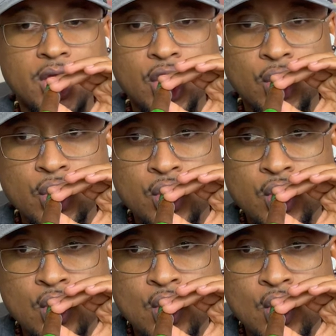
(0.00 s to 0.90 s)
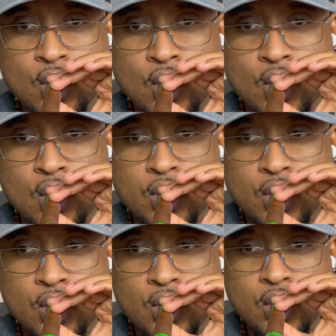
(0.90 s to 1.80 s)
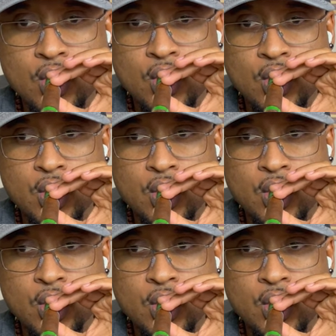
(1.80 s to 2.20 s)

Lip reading: (no one is talking)